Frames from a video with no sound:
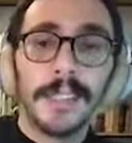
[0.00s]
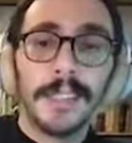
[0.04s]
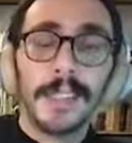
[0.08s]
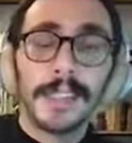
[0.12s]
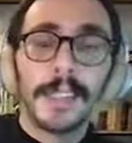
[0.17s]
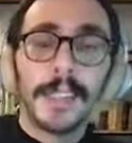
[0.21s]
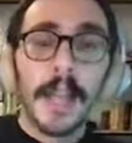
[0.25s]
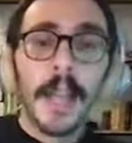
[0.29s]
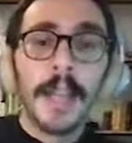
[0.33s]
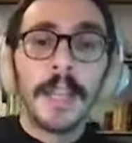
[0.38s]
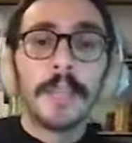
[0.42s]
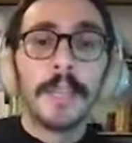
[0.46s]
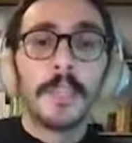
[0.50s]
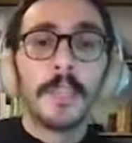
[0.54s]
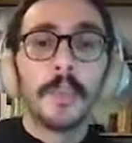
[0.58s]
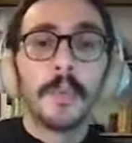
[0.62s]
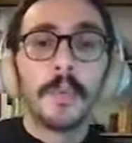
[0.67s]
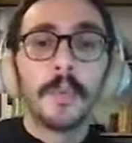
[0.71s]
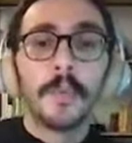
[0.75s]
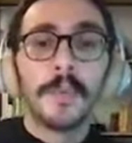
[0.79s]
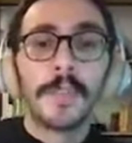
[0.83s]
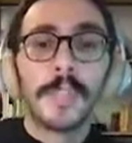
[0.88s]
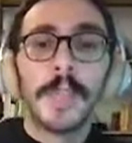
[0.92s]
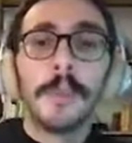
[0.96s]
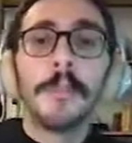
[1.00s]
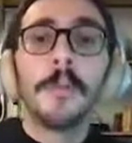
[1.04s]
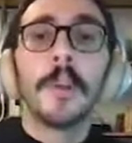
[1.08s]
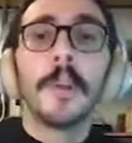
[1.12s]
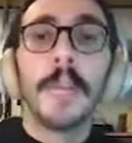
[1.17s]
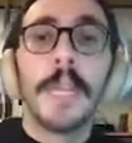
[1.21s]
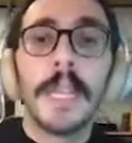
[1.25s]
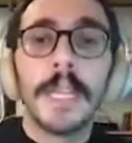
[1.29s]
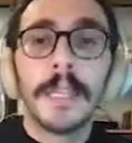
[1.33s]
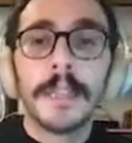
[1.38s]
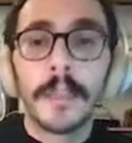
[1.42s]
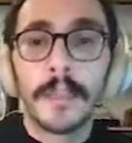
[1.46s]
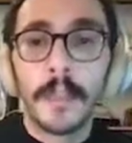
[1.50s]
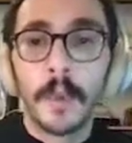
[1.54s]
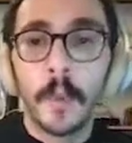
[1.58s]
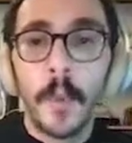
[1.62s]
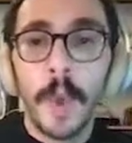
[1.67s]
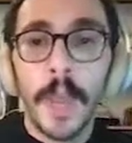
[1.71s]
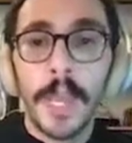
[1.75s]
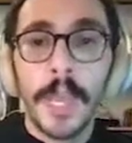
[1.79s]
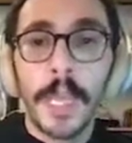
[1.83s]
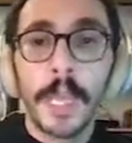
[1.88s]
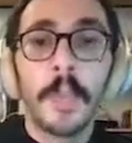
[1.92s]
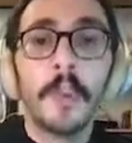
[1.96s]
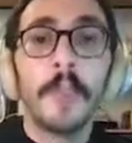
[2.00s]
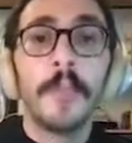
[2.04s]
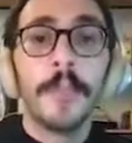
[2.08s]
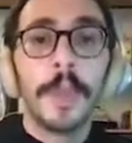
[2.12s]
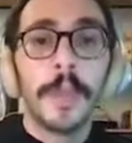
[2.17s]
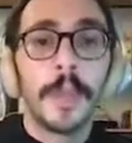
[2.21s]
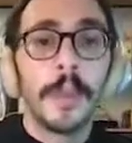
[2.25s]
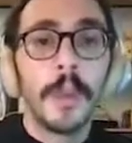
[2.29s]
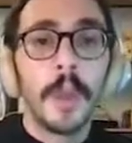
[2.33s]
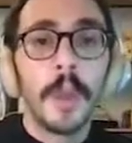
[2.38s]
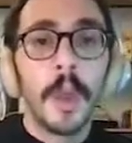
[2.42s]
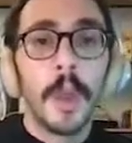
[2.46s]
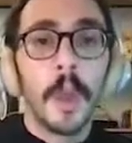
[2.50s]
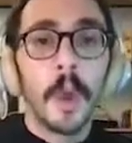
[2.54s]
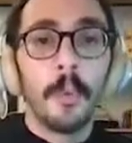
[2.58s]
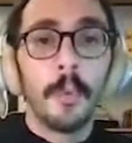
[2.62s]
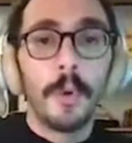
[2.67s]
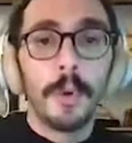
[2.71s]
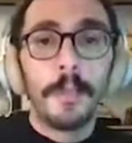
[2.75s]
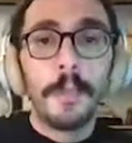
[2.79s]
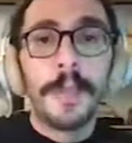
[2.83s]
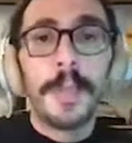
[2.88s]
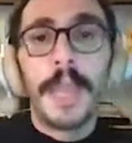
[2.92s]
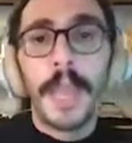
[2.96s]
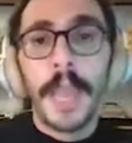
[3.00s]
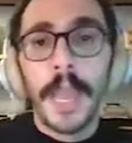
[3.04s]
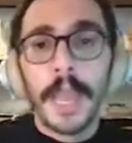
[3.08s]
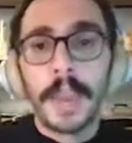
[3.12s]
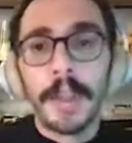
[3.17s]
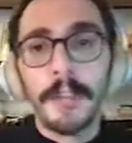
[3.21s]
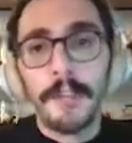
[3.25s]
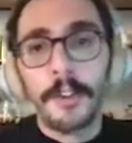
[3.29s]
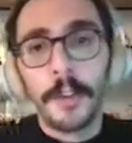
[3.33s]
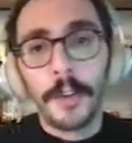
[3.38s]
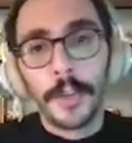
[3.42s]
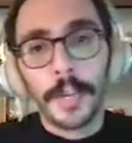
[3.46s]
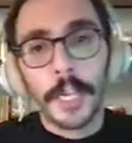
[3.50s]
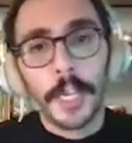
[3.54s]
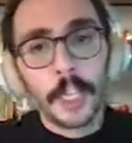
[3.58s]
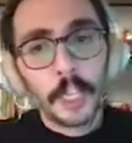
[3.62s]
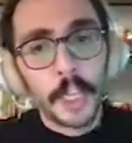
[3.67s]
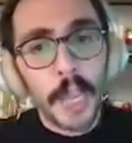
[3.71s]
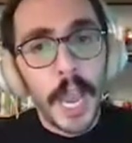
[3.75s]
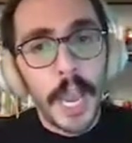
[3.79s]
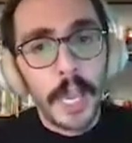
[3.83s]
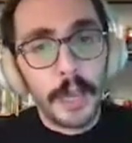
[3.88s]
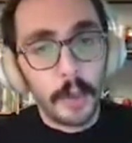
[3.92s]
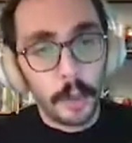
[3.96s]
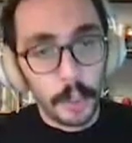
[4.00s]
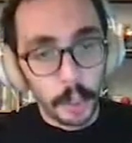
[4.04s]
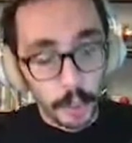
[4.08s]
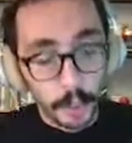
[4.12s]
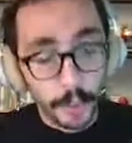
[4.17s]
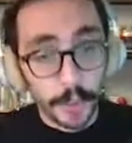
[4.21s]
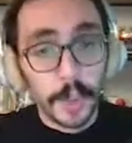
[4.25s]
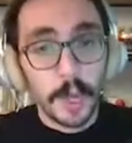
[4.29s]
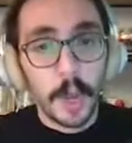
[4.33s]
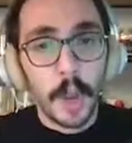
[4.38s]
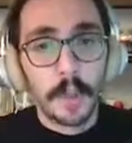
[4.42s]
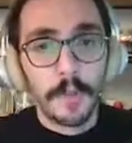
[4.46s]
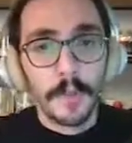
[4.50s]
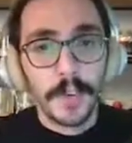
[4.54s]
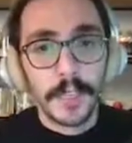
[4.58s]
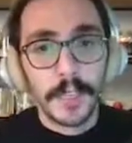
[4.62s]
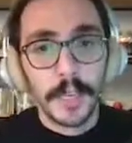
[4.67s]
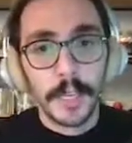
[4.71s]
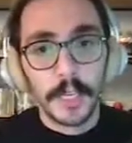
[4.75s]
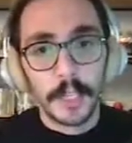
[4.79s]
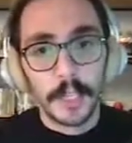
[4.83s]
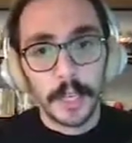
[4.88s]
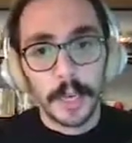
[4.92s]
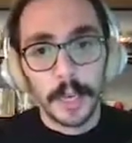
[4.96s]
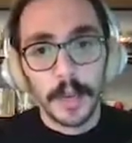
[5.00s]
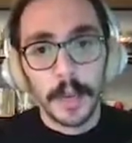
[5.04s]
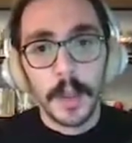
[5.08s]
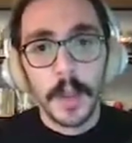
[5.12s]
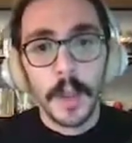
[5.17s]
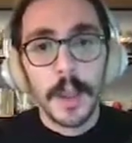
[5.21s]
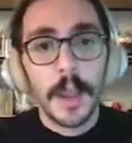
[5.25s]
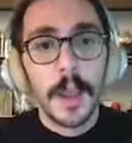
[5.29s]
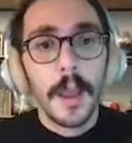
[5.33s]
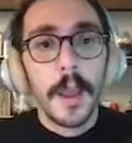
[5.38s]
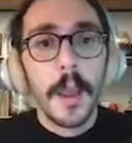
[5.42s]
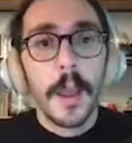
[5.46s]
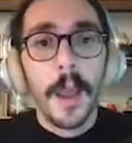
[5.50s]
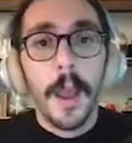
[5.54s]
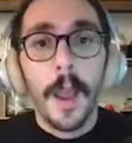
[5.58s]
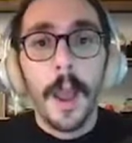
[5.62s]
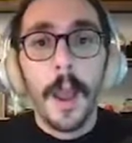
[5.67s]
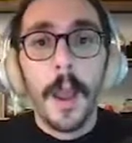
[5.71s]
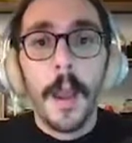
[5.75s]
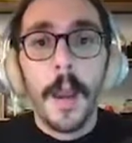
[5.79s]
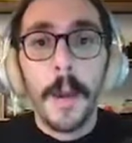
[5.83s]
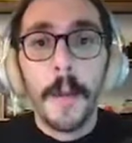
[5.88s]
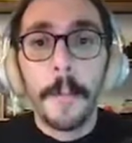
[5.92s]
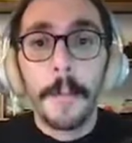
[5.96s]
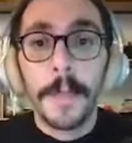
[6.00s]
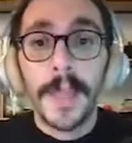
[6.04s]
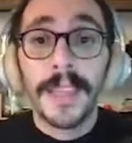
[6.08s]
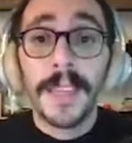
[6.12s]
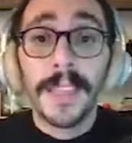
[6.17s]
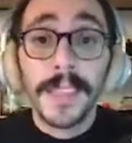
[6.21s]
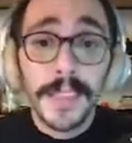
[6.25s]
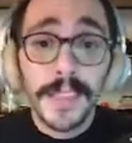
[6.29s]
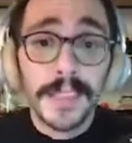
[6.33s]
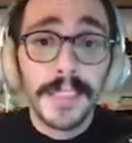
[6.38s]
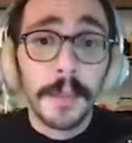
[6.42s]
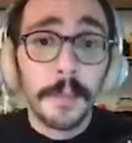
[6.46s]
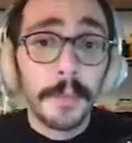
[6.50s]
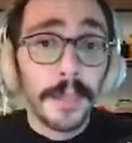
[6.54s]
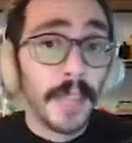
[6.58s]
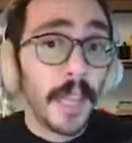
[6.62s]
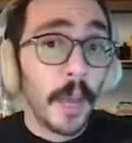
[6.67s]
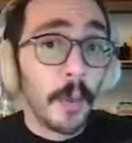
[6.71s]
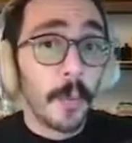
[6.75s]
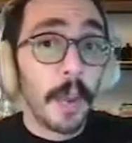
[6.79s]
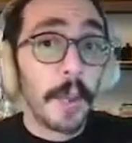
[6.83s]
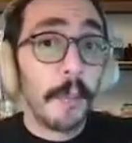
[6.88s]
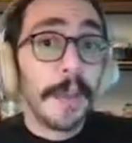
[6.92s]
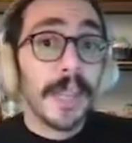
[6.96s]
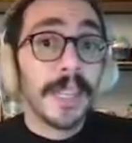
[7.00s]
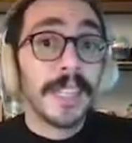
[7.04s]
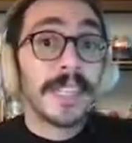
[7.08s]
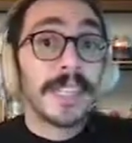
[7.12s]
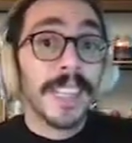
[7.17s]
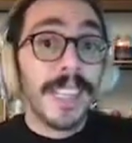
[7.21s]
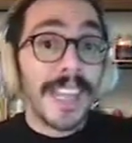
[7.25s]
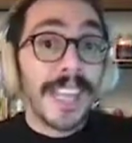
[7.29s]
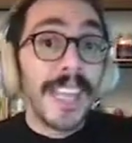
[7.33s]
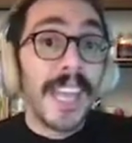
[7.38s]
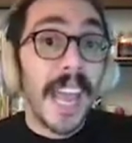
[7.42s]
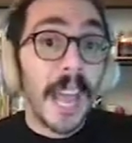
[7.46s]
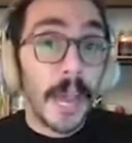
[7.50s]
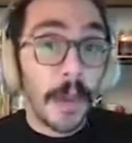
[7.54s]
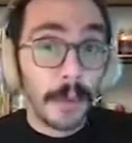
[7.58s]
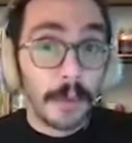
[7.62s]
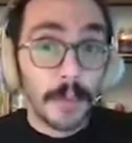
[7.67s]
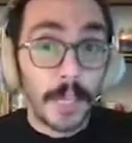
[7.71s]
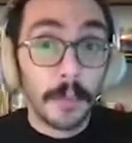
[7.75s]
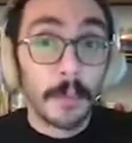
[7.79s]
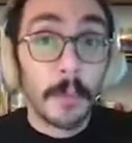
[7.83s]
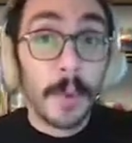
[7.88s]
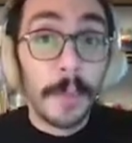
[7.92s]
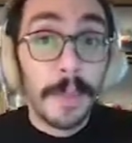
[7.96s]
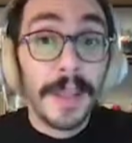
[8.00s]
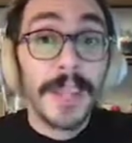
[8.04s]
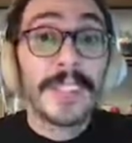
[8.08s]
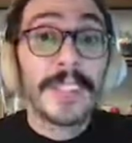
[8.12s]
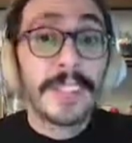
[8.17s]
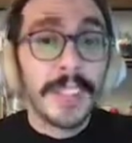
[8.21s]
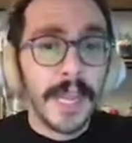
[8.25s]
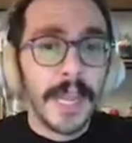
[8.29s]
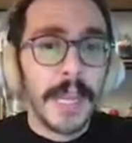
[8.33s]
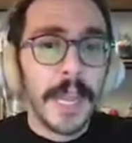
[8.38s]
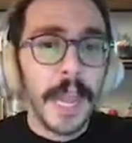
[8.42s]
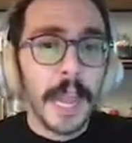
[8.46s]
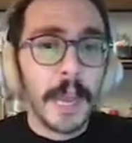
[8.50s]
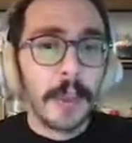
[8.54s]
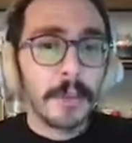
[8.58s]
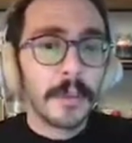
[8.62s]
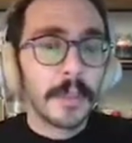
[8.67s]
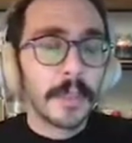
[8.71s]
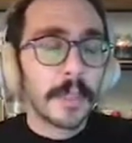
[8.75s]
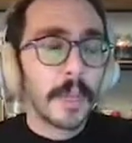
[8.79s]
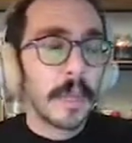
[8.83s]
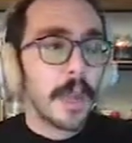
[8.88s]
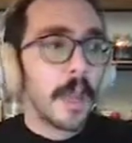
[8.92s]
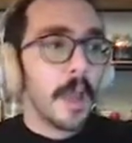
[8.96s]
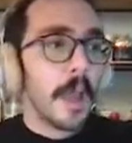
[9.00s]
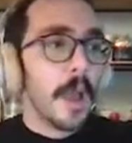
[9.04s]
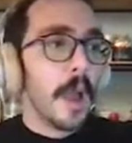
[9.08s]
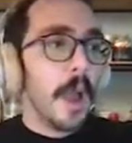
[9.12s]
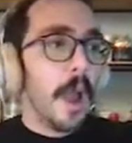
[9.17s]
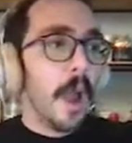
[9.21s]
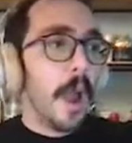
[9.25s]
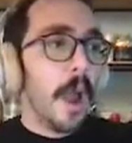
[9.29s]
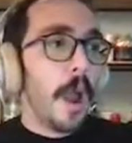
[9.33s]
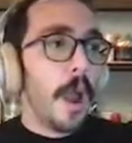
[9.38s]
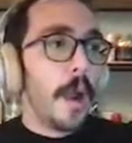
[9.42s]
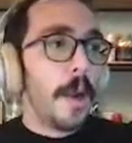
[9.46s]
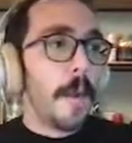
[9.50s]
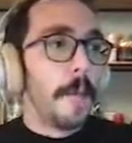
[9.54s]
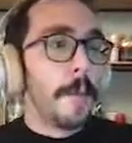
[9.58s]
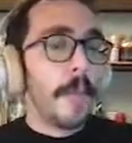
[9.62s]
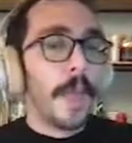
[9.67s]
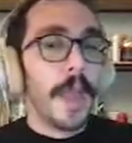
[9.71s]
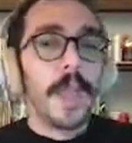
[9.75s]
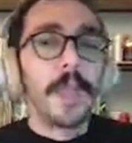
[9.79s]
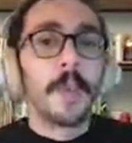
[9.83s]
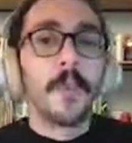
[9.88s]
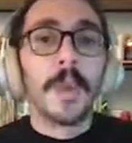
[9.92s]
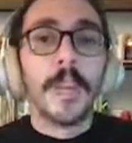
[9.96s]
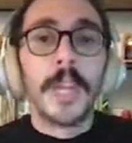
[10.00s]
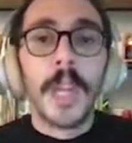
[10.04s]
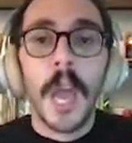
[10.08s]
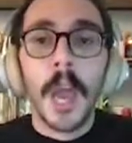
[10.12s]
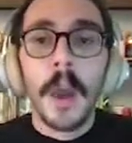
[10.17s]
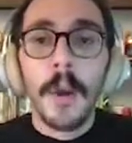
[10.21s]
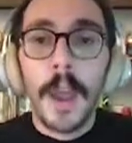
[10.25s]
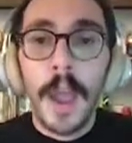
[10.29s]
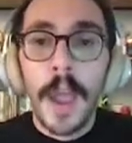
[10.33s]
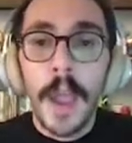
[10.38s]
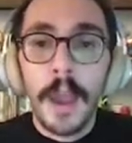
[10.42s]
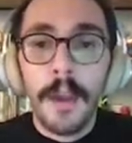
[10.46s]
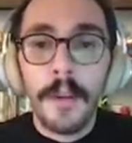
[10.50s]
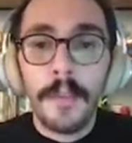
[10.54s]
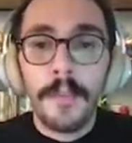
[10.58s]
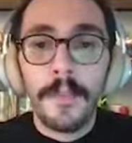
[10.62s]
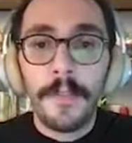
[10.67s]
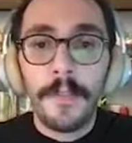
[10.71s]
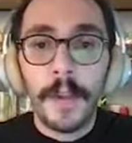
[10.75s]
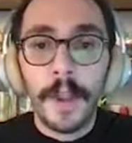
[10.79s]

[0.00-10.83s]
designed to simulate the way a human would behave during a chat or during a conversation. And this is something that we built in-house, and we now have